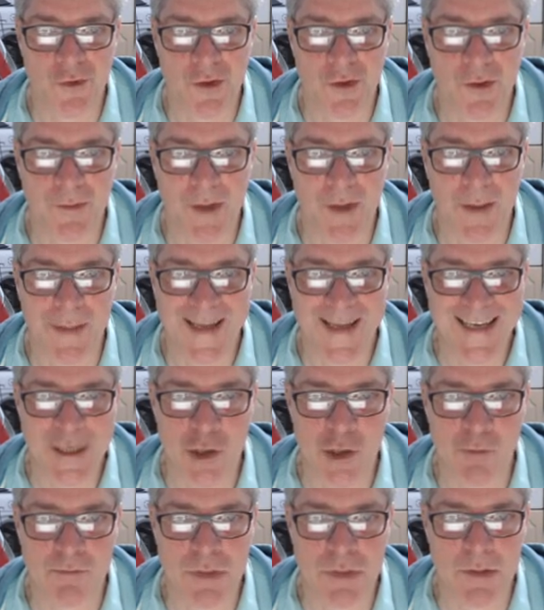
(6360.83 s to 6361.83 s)
There might be a
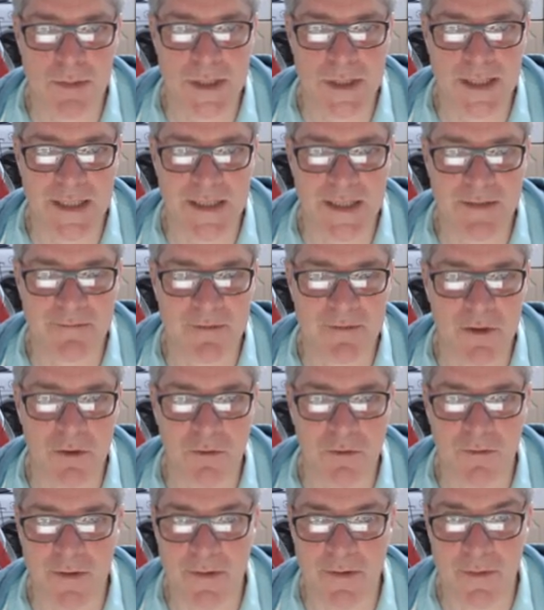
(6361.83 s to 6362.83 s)
compromise
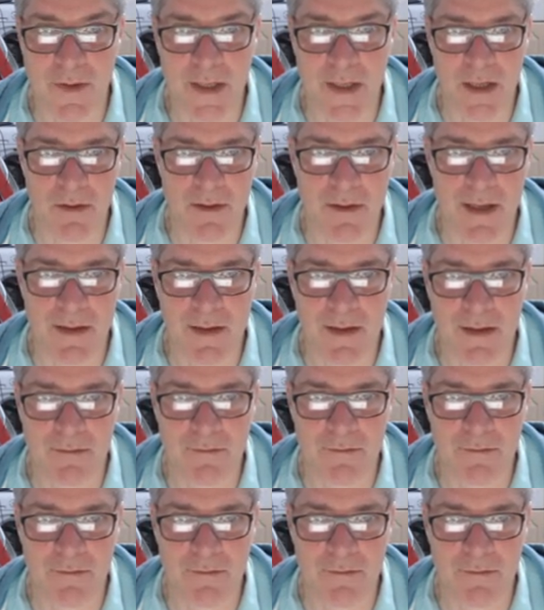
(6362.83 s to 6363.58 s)
involved if we go down that